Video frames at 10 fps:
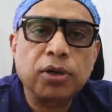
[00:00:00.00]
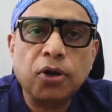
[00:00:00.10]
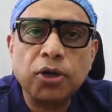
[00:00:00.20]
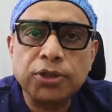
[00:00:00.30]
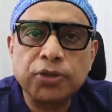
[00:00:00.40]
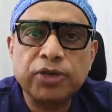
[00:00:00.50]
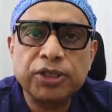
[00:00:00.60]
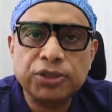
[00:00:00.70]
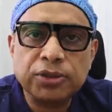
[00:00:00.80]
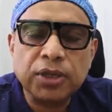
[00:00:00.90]
longer
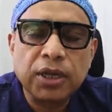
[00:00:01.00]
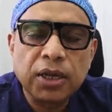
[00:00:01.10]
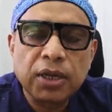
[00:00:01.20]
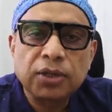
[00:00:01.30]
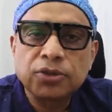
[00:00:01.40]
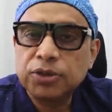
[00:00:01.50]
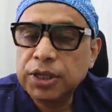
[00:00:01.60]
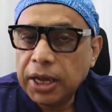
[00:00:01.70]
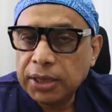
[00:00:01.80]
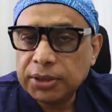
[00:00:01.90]
duration, so
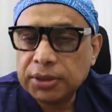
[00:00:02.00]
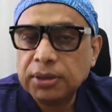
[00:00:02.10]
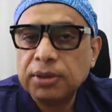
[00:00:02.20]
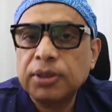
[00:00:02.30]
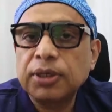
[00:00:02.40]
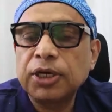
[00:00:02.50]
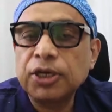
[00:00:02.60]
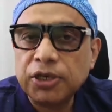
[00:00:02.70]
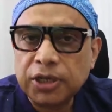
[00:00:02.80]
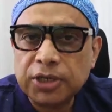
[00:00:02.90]
that
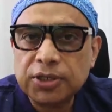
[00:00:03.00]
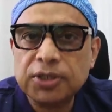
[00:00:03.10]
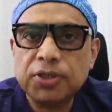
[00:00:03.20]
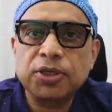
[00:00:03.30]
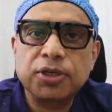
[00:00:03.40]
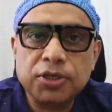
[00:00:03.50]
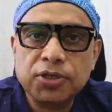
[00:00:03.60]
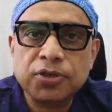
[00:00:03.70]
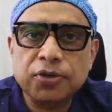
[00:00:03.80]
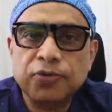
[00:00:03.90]
increases the
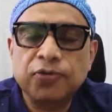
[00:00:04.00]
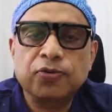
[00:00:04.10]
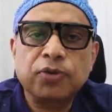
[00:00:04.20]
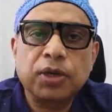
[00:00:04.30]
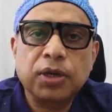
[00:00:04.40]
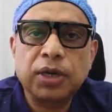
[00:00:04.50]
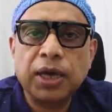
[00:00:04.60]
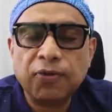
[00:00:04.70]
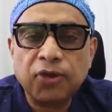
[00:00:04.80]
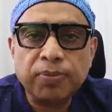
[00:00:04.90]
risk of
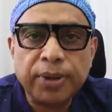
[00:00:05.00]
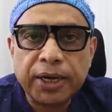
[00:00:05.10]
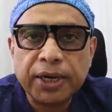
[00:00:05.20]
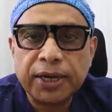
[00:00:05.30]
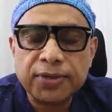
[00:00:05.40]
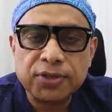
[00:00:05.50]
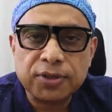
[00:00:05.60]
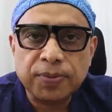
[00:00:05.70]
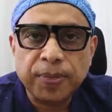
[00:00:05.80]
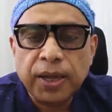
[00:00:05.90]
having bladder
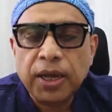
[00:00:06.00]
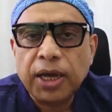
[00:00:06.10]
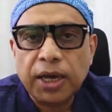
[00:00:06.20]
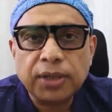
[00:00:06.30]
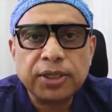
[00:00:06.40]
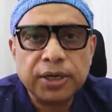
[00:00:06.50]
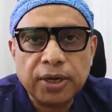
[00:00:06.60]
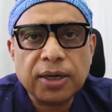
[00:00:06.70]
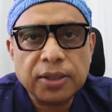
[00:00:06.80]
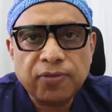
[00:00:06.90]
cancer. And there
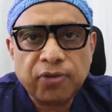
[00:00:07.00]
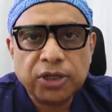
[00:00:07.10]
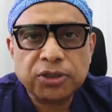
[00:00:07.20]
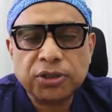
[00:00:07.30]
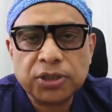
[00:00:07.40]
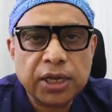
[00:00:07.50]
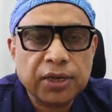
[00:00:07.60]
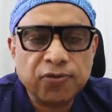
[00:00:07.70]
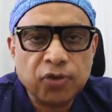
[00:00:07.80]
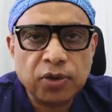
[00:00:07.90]
are other factors,
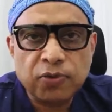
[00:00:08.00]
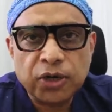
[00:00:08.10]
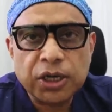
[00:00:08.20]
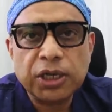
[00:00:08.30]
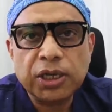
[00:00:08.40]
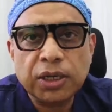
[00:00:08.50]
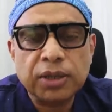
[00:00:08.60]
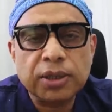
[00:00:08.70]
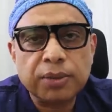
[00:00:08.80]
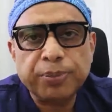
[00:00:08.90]
like if you're working
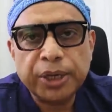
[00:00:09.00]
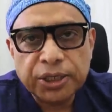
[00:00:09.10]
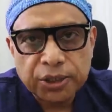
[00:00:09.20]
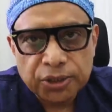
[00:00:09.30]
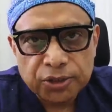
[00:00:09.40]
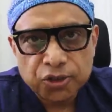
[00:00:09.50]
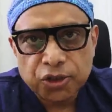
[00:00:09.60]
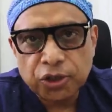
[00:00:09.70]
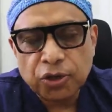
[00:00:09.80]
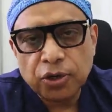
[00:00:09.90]
in paint
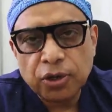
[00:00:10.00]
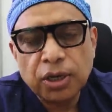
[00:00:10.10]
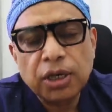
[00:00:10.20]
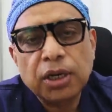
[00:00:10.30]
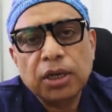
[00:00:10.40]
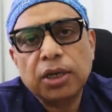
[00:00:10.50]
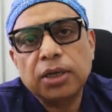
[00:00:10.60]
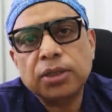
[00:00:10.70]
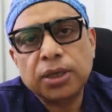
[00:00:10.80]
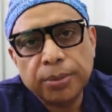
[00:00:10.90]
industry or
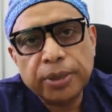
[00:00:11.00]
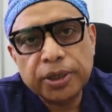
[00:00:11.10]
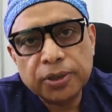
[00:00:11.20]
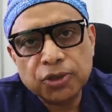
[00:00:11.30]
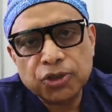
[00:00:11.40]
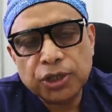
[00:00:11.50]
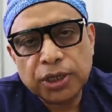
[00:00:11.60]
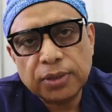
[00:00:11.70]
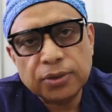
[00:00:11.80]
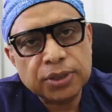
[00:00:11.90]
the rubber
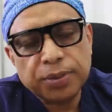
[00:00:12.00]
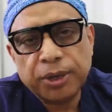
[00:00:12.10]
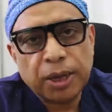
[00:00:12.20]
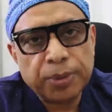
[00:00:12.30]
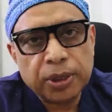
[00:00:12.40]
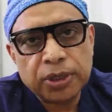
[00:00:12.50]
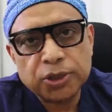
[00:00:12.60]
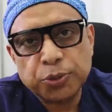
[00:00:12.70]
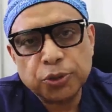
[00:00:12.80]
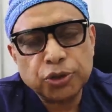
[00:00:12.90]
industry or some chemical
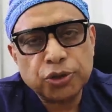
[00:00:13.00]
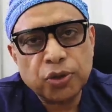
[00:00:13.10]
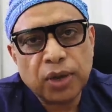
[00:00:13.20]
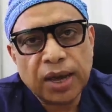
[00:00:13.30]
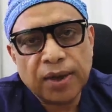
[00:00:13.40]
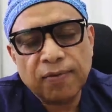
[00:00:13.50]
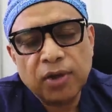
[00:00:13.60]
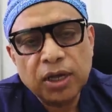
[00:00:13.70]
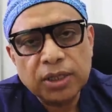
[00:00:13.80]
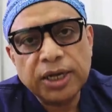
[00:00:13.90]
exposure you have,
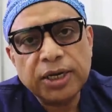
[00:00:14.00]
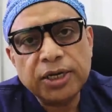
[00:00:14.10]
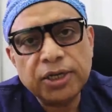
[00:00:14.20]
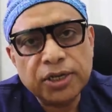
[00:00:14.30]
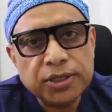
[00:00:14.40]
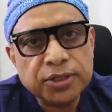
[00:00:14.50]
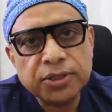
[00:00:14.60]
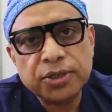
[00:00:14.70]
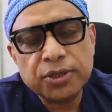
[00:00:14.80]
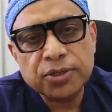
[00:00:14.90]
that increases
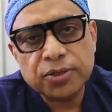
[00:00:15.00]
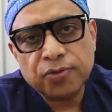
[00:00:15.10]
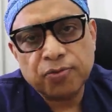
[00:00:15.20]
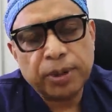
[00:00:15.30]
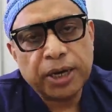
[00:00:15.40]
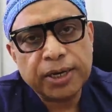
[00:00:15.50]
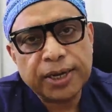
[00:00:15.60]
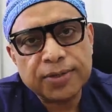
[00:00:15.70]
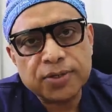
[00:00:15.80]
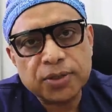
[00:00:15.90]
the risk of bladder
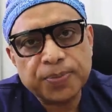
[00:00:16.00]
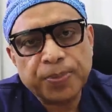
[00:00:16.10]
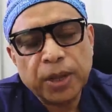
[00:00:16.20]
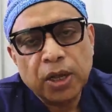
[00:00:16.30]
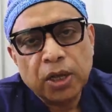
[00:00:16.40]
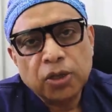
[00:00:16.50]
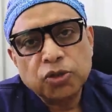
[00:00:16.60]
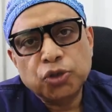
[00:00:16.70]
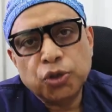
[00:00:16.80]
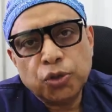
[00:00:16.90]
cancer.
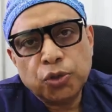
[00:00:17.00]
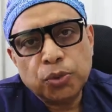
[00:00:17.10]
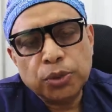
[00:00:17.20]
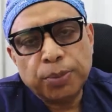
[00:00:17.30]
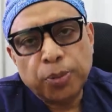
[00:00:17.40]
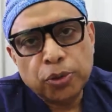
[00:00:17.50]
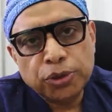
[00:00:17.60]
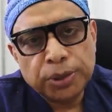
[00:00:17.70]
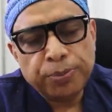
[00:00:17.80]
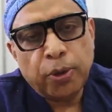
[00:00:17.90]
So the
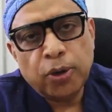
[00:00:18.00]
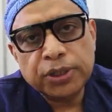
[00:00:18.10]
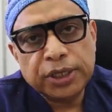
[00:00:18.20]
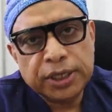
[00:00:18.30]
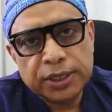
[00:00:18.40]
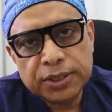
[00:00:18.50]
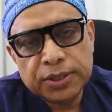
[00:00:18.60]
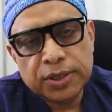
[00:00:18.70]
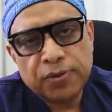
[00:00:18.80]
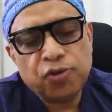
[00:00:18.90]
most important thing
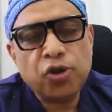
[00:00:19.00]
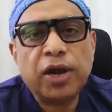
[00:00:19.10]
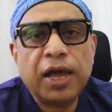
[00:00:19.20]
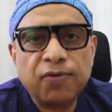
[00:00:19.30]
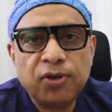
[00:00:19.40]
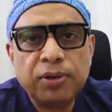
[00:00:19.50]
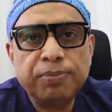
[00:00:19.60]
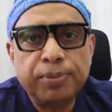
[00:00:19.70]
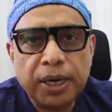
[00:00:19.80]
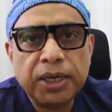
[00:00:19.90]
is, if you're
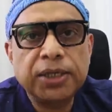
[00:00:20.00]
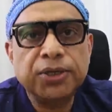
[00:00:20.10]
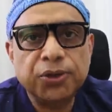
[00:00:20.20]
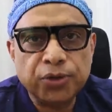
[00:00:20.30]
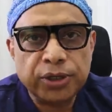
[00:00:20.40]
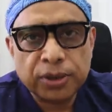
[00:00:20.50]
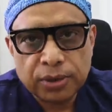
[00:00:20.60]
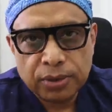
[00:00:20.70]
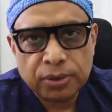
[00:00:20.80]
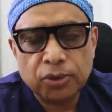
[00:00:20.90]
having blood in
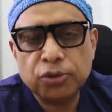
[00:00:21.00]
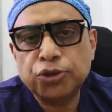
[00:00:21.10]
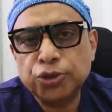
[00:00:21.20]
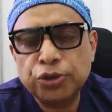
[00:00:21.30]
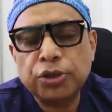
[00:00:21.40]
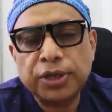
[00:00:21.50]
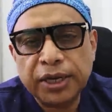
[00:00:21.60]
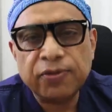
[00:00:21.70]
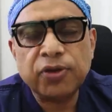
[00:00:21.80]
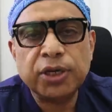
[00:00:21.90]
urine, you should
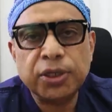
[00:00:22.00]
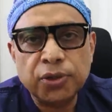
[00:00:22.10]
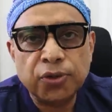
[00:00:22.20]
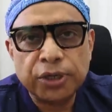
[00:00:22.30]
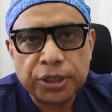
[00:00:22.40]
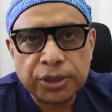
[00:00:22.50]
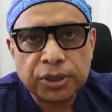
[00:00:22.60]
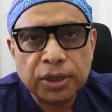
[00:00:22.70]
never ignore it,